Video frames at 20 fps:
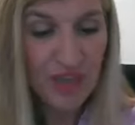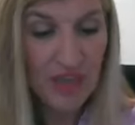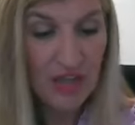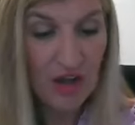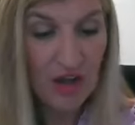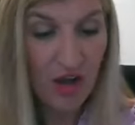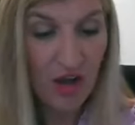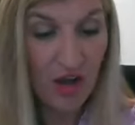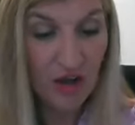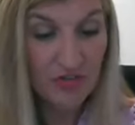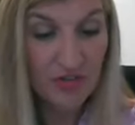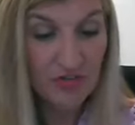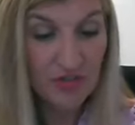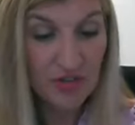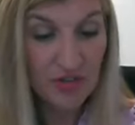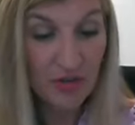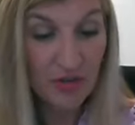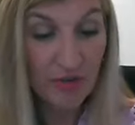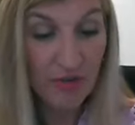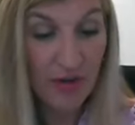It
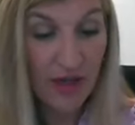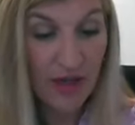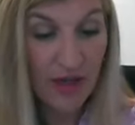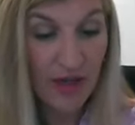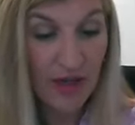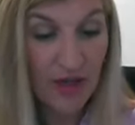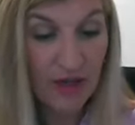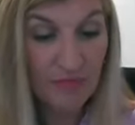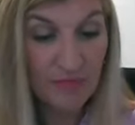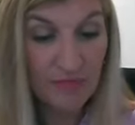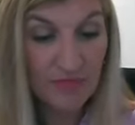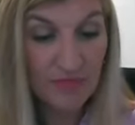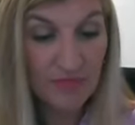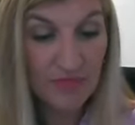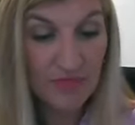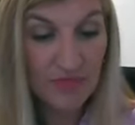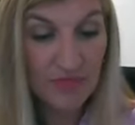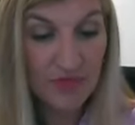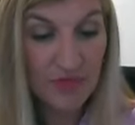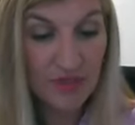also
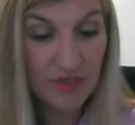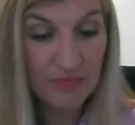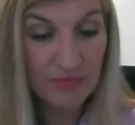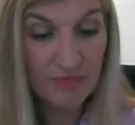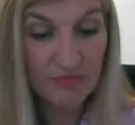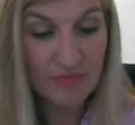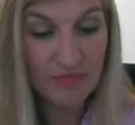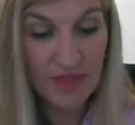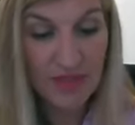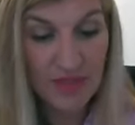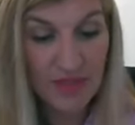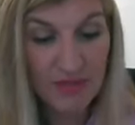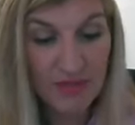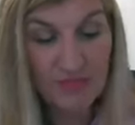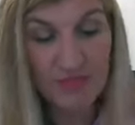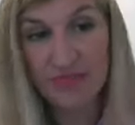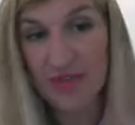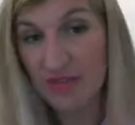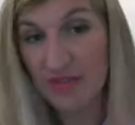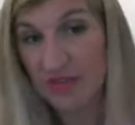
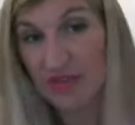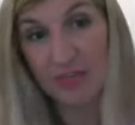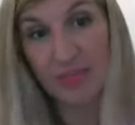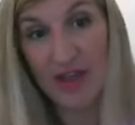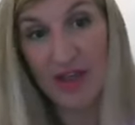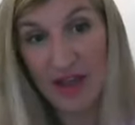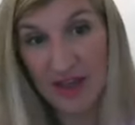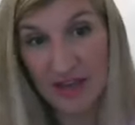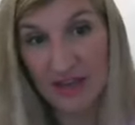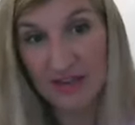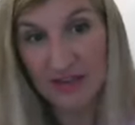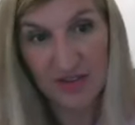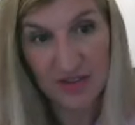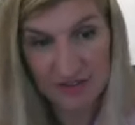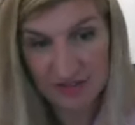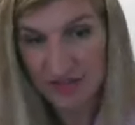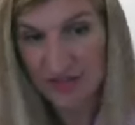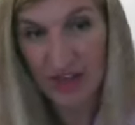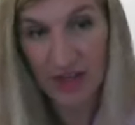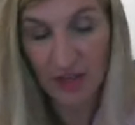it doesn't apply
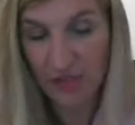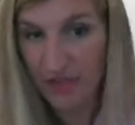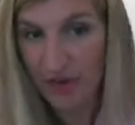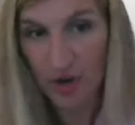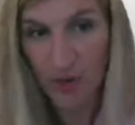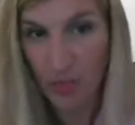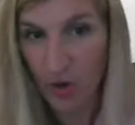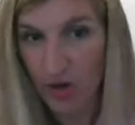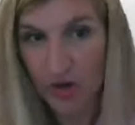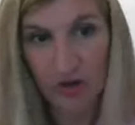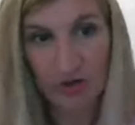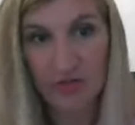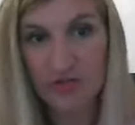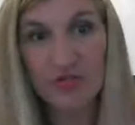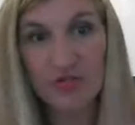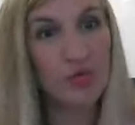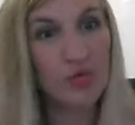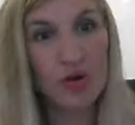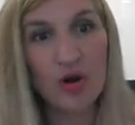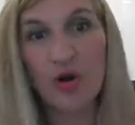to the healthcare
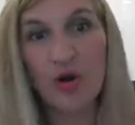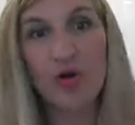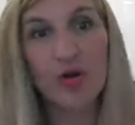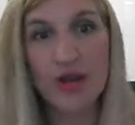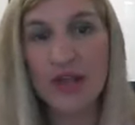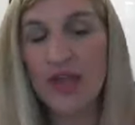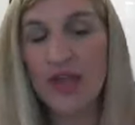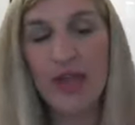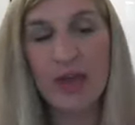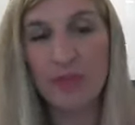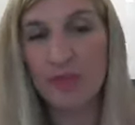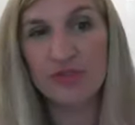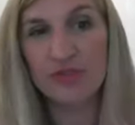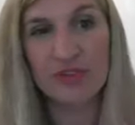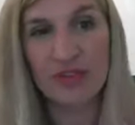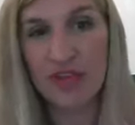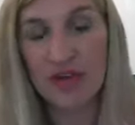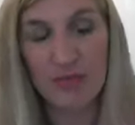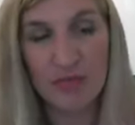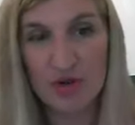workers who are already able
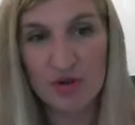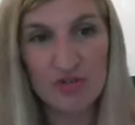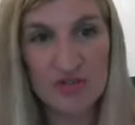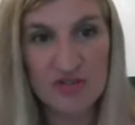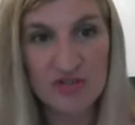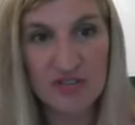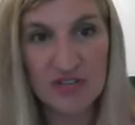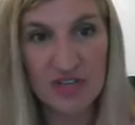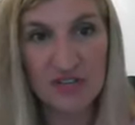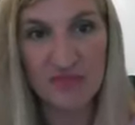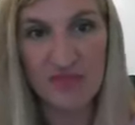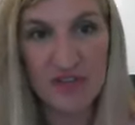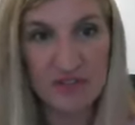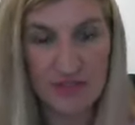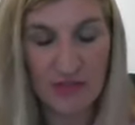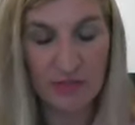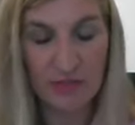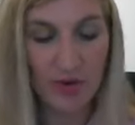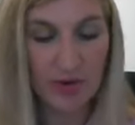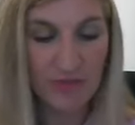to get emergency
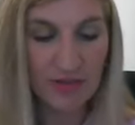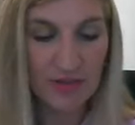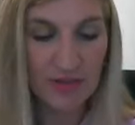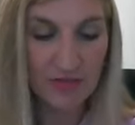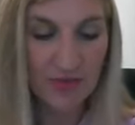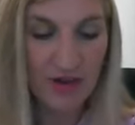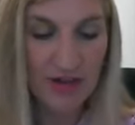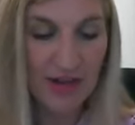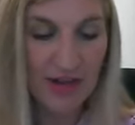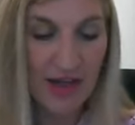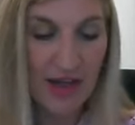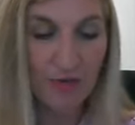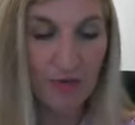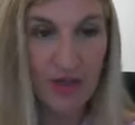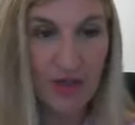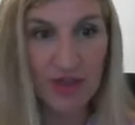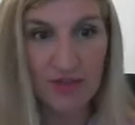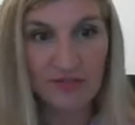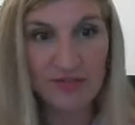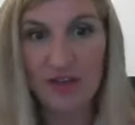visa appointments right
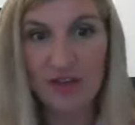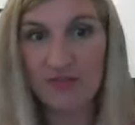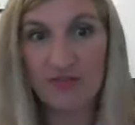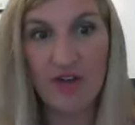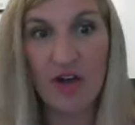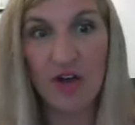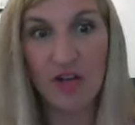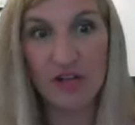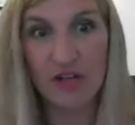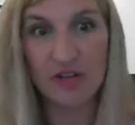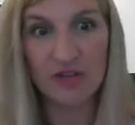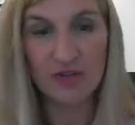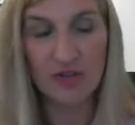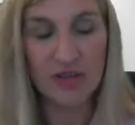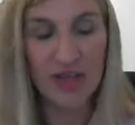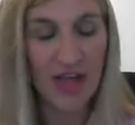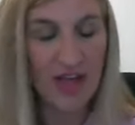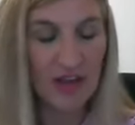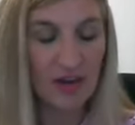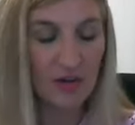now if they fall into
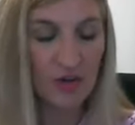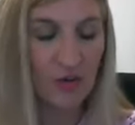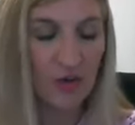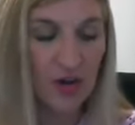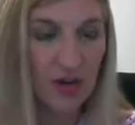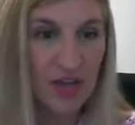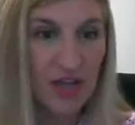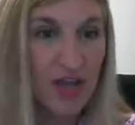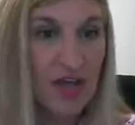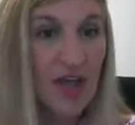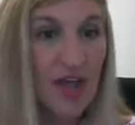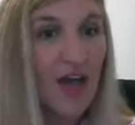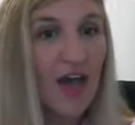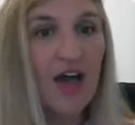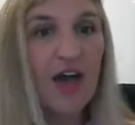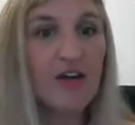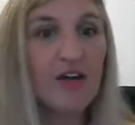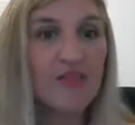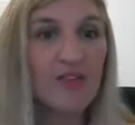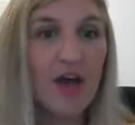a category
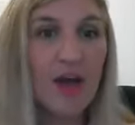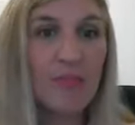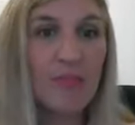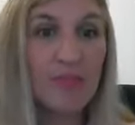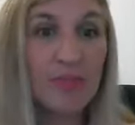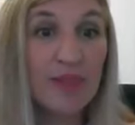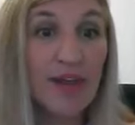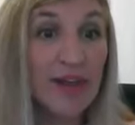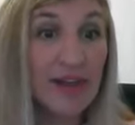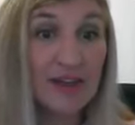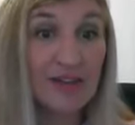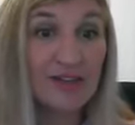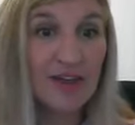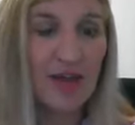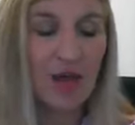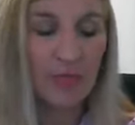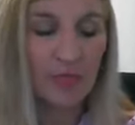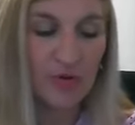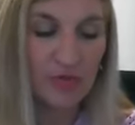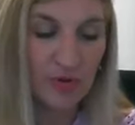of planning to
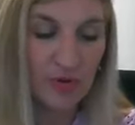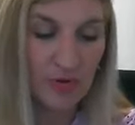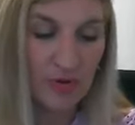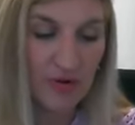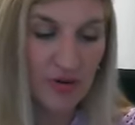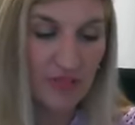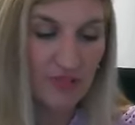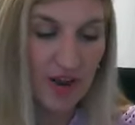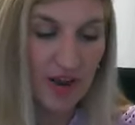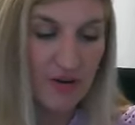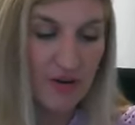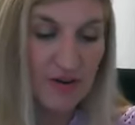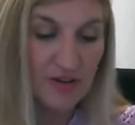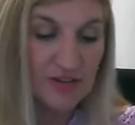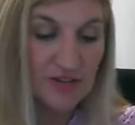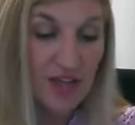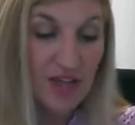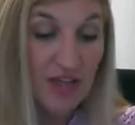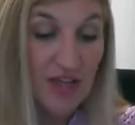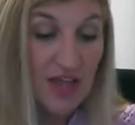help with
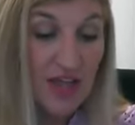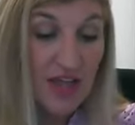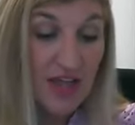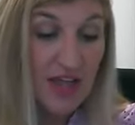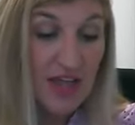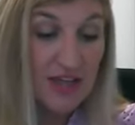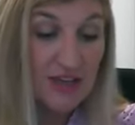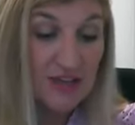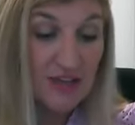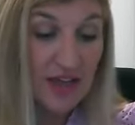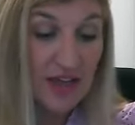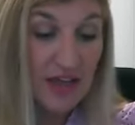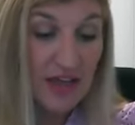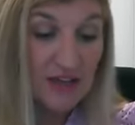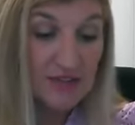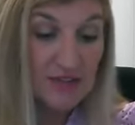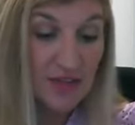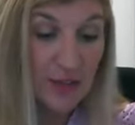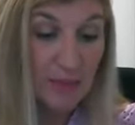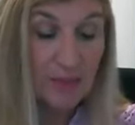coronavirus. It
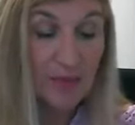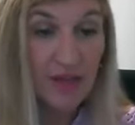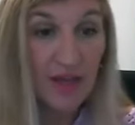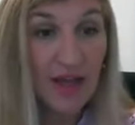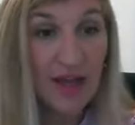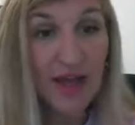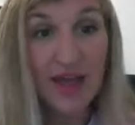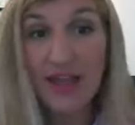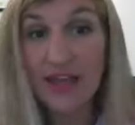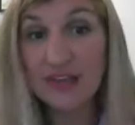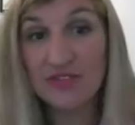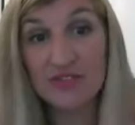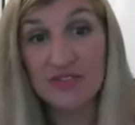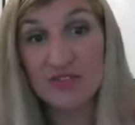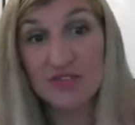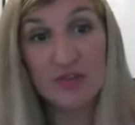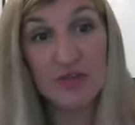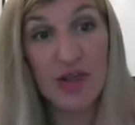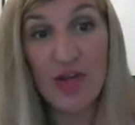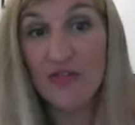does apply
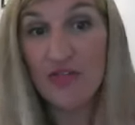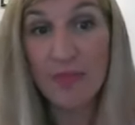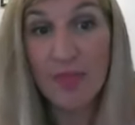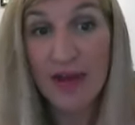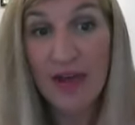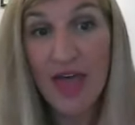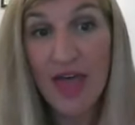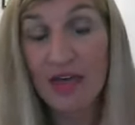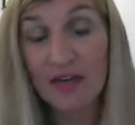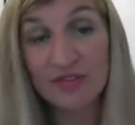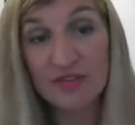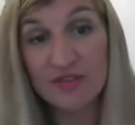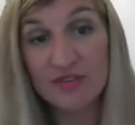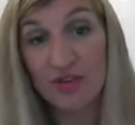to everybody else.